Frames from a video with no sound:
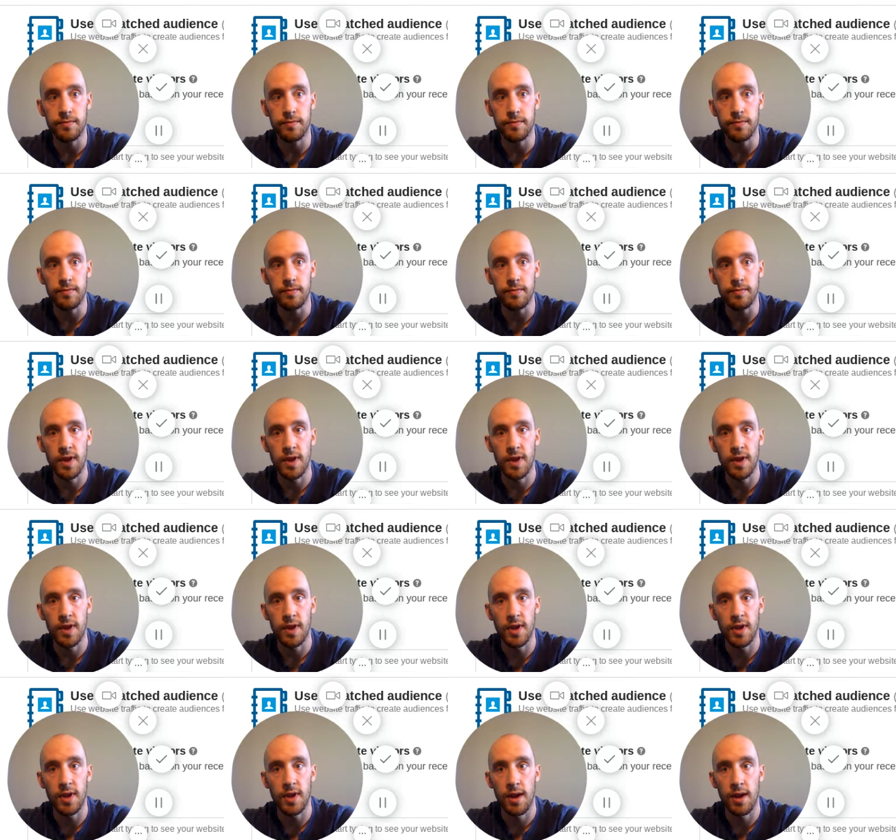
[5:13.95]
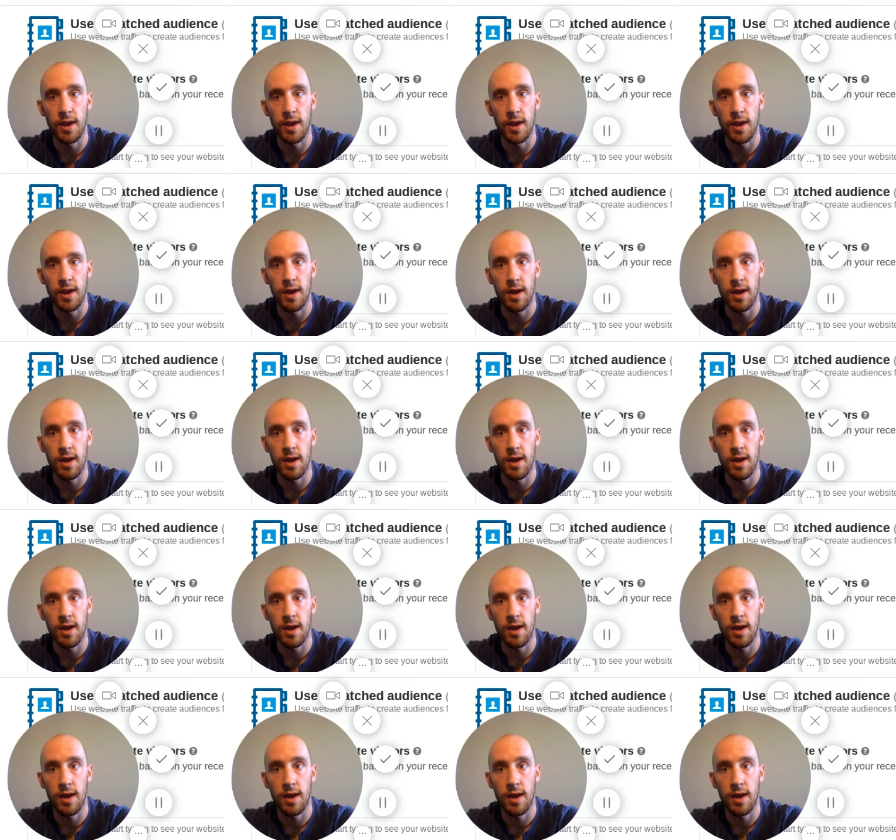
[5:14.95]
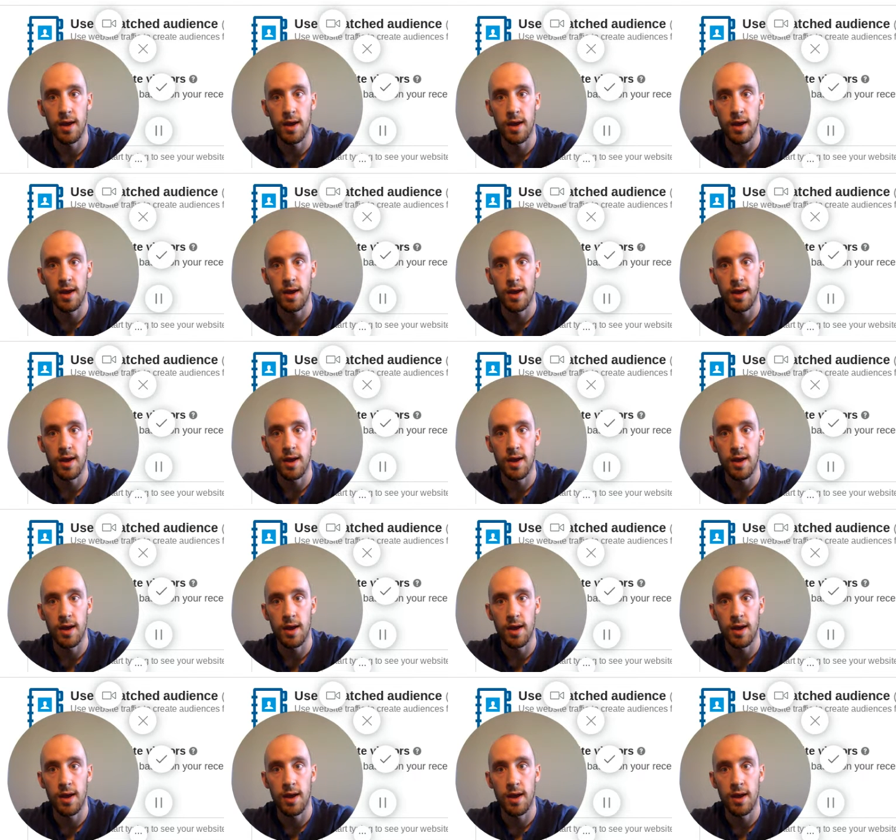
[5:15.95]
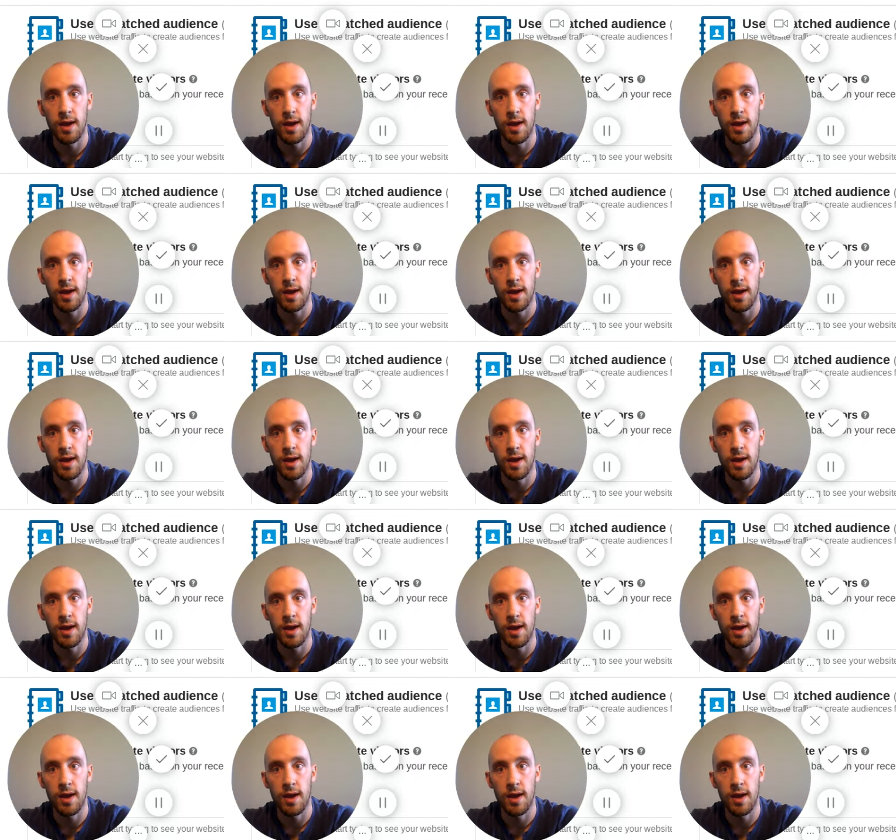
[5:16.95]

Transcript: How it works is they're basically relying on the